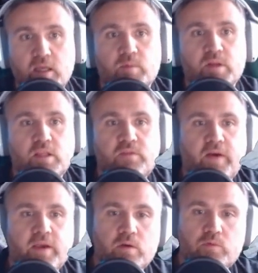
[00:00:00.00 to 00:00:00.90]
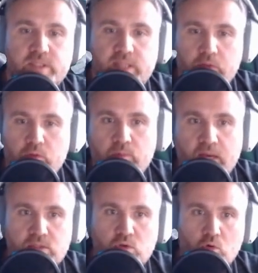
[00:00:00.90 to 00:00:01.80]
But if I reset the
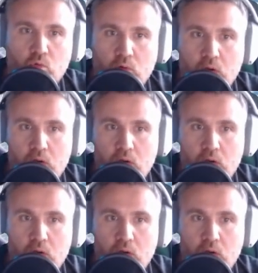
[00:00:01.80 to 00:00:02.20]
mastery